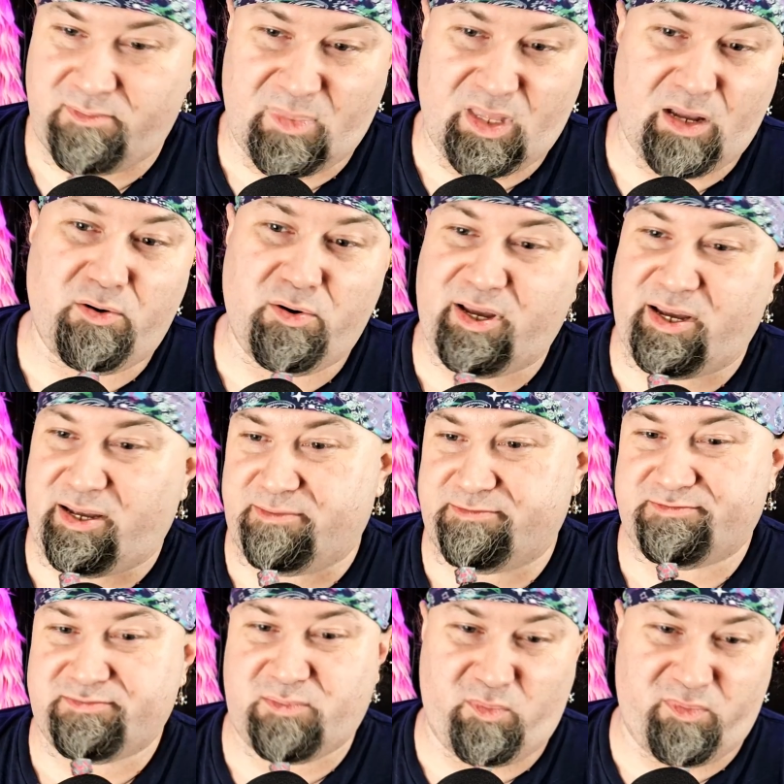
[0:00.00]
Okay.
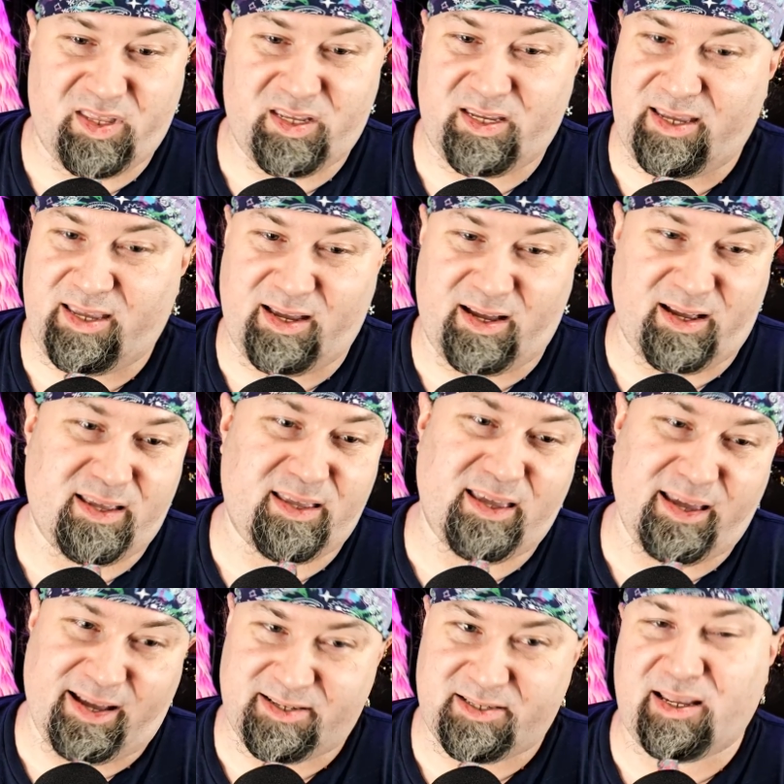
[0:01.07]
Yeah, I
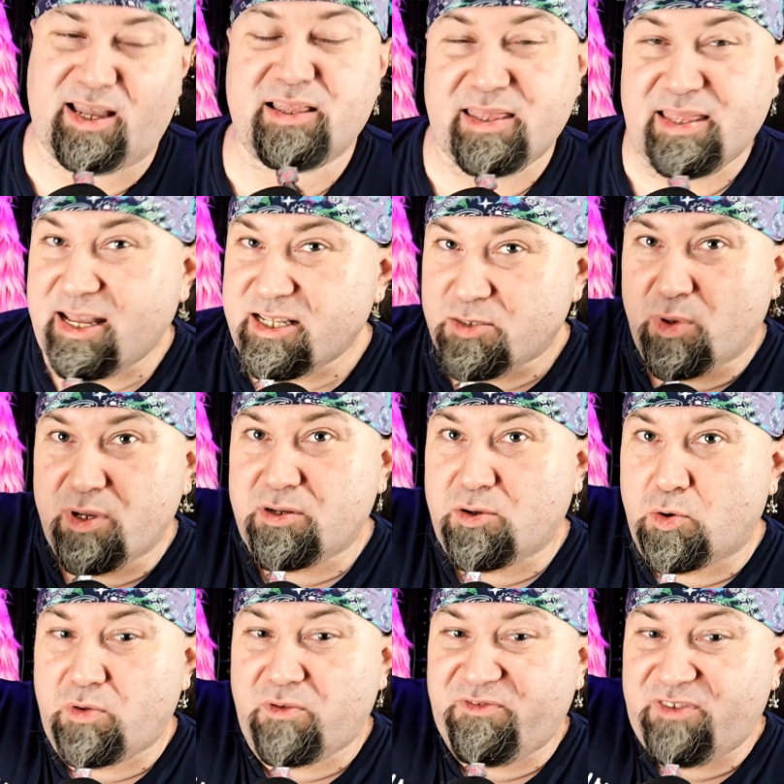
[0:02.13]
guess. And that's what
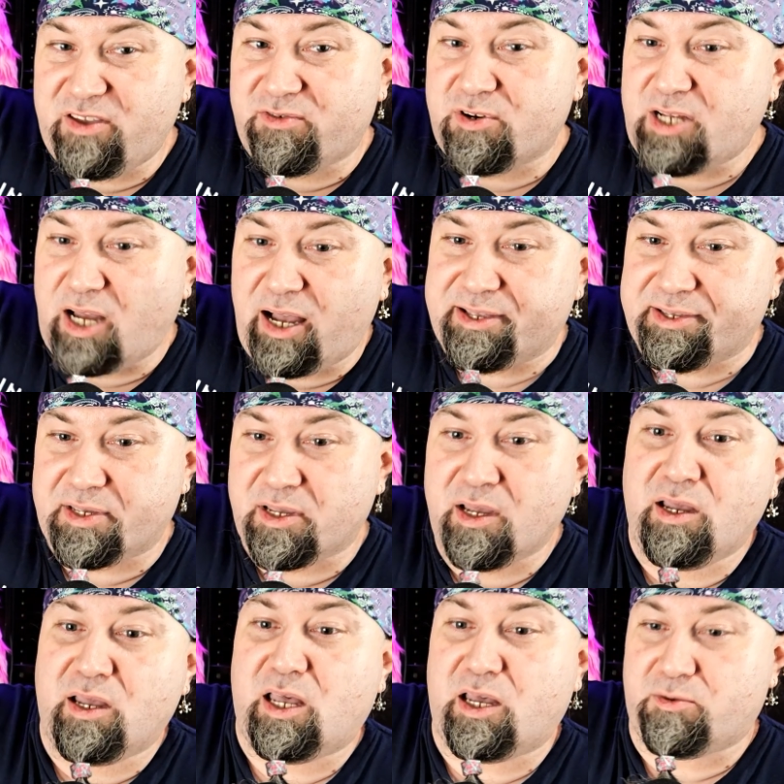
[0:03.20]
Ghoul Fever does.
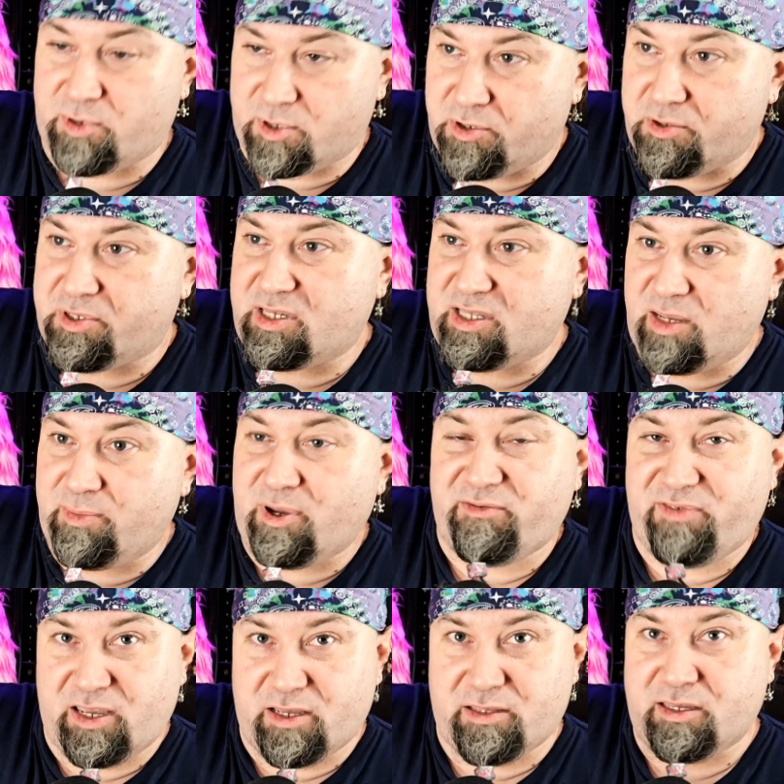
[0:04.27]
It reduces the amount
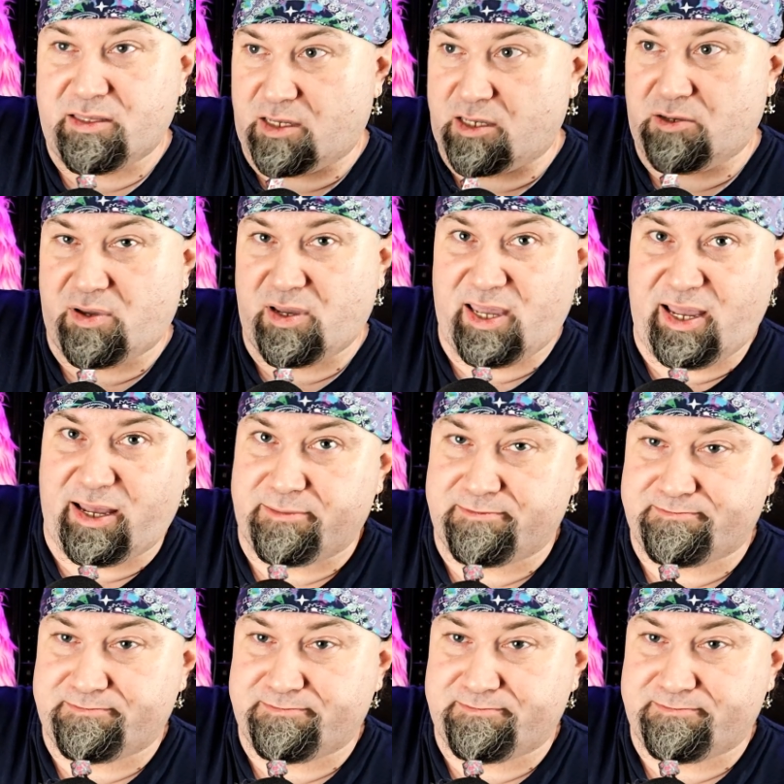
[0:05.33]
of healing that you can get.